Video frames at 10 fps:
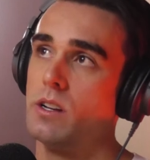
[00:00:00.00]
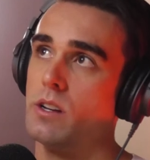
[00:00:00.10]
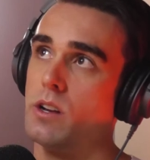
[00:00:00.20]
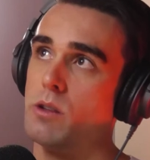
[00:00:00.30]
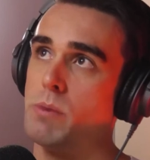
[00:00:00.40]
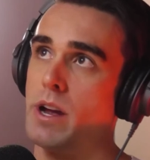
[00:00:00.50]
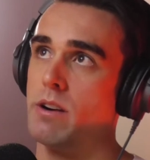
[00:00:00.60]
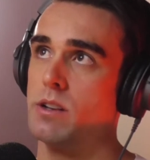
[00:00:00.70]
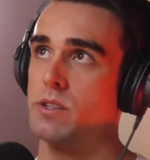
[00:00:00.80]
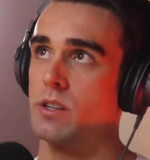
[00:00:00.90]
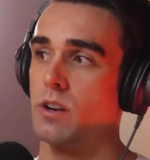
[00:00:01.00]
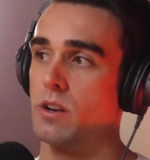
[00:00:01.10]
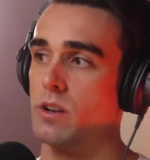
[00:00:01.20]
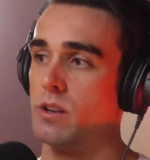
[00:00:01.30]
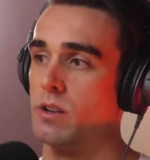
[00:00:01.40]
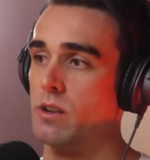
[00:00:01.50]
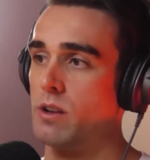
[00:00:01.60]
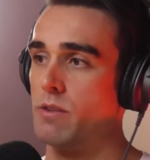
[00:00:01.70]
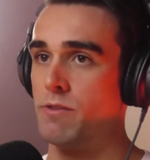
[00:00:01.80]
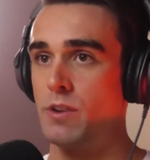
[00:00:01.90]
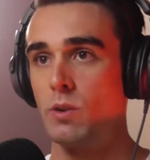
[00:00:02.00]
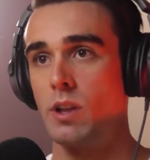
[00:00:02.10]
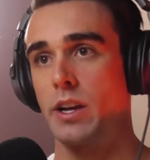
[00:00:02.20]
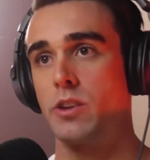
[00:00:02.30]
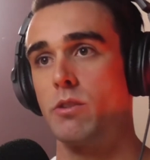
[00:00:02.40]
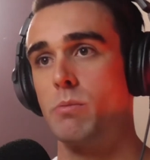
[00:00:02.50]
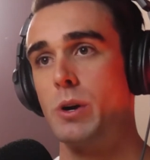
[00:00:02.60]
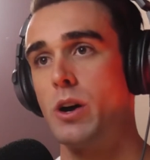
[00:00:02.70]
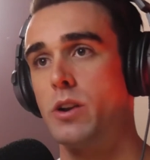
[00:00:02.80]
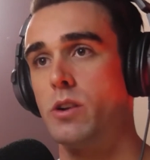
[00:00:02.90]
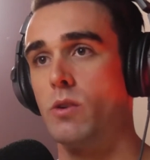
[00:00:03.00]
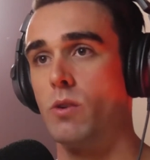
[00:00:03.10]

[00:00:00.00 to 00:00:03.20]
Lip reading: you know, your parents are going to feel like you're a burden,